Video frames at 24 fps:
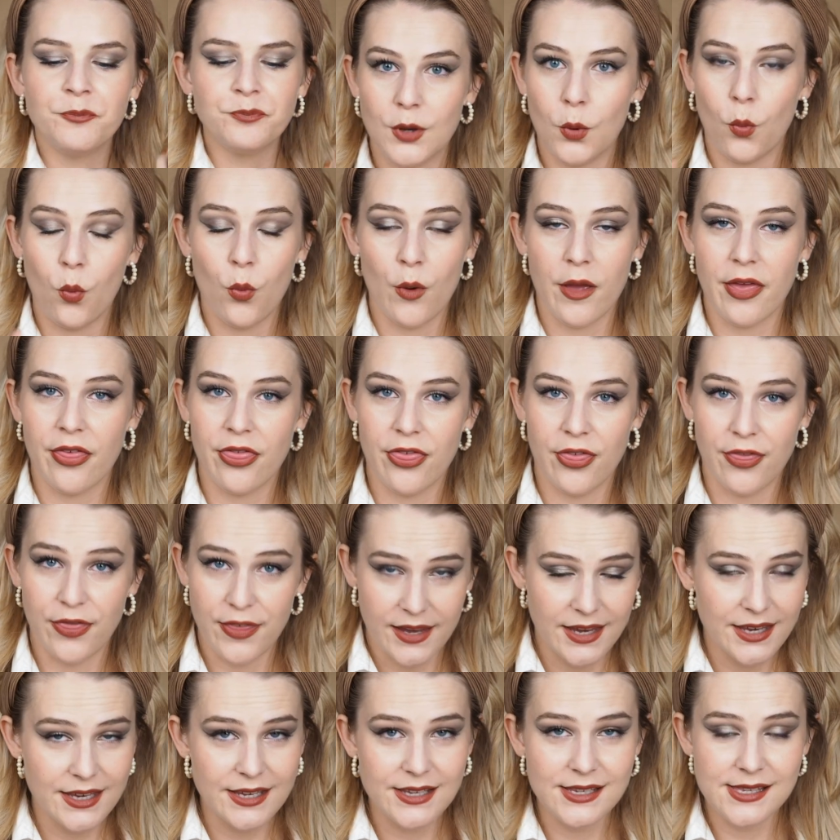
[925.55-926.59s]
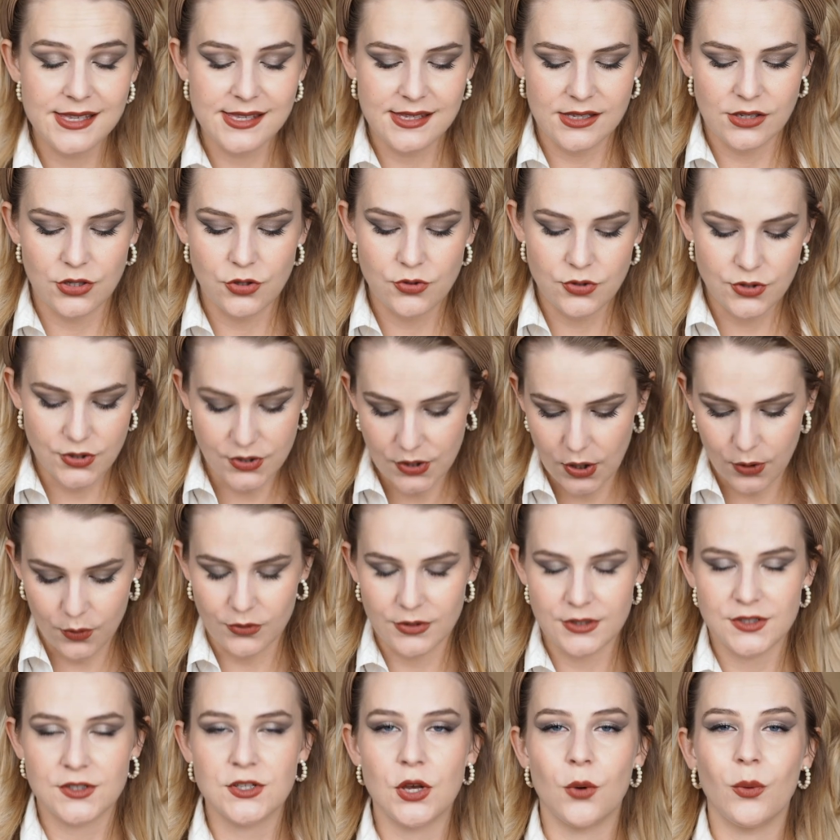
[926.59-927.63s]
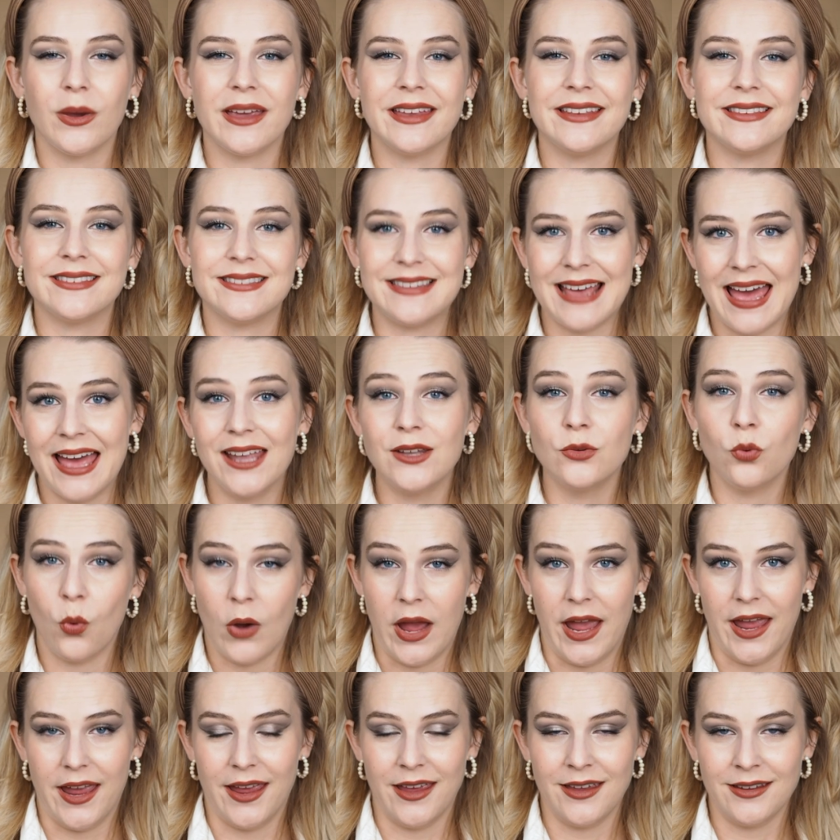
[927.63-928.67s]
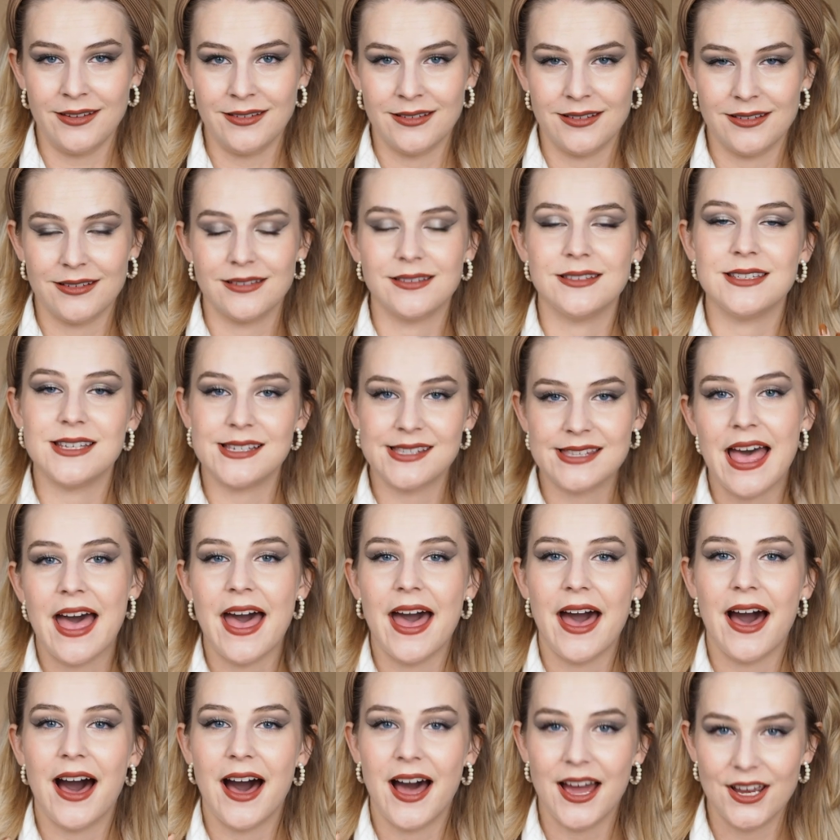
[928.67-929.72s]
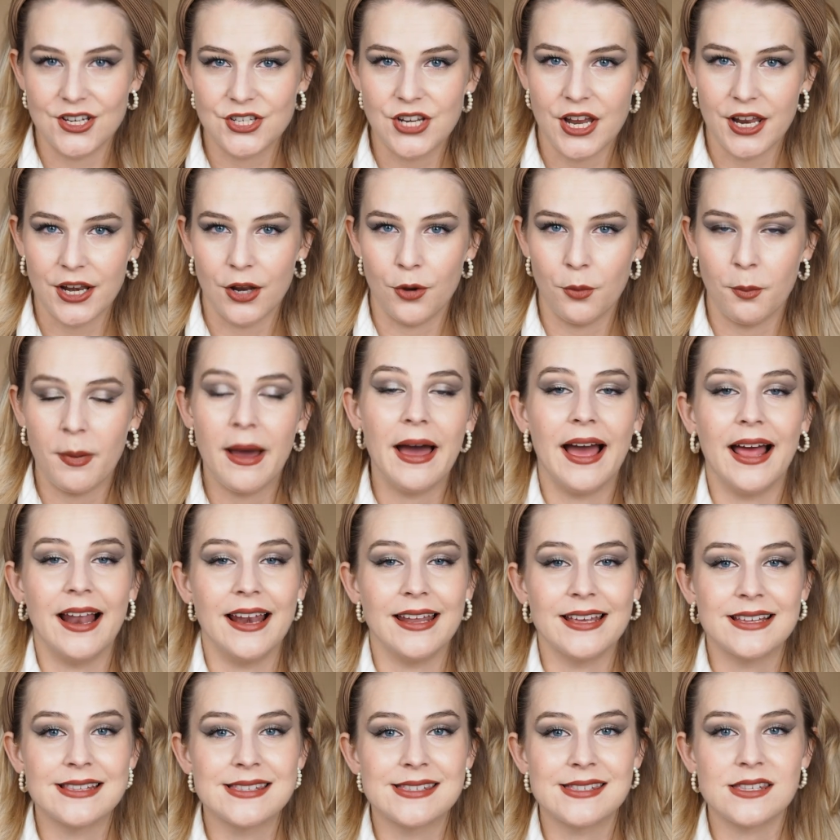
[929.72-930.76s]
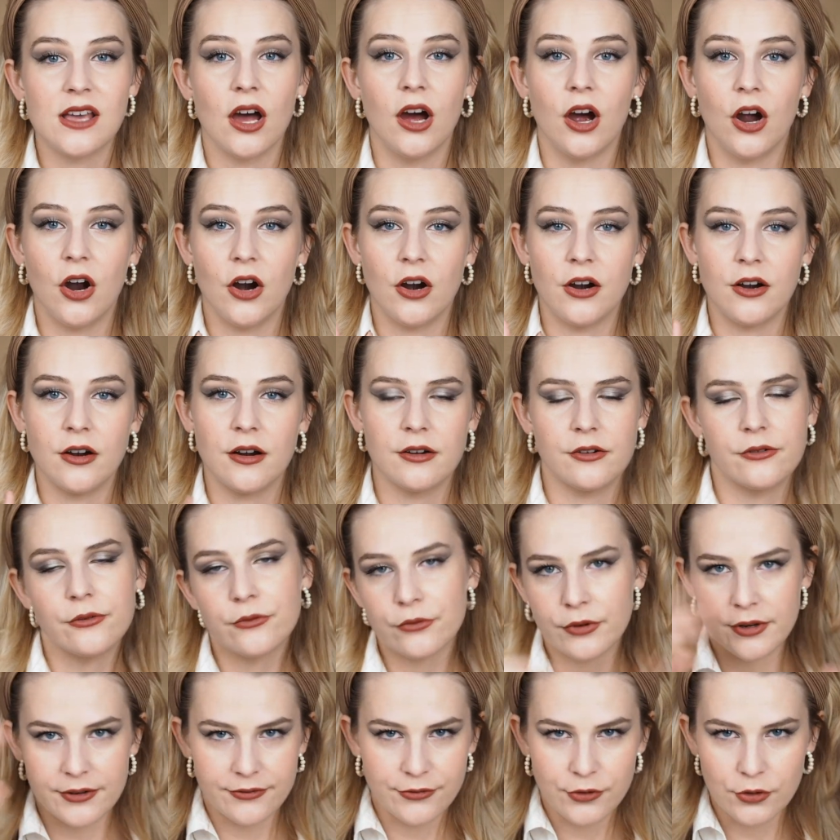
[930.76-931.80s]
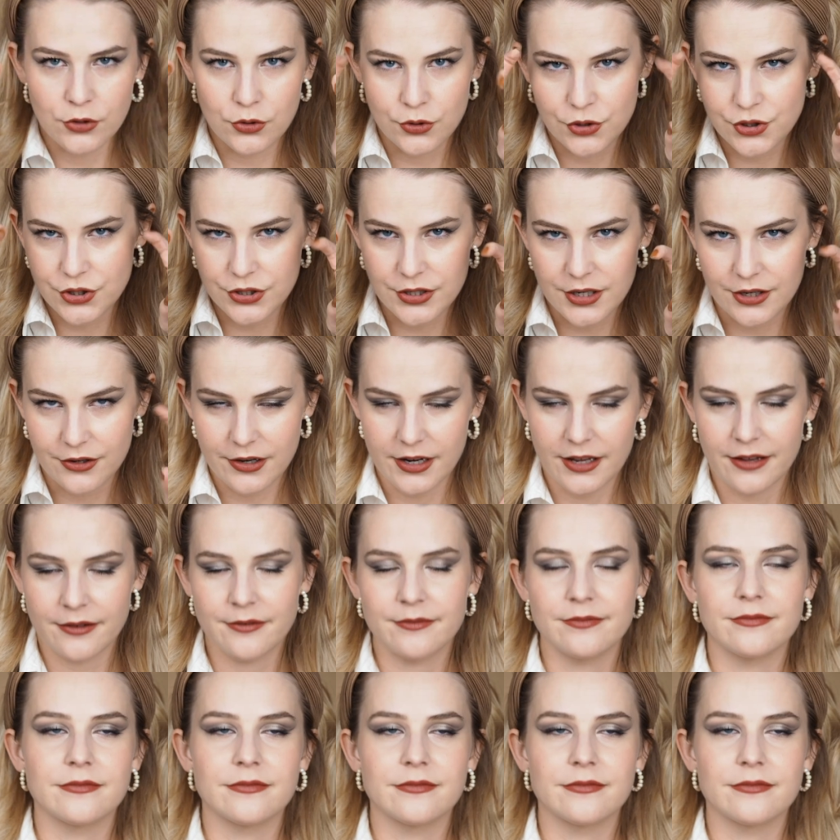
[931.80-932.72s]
With these, you don't. So in that way, these eyeshadow palettes are revolutionary,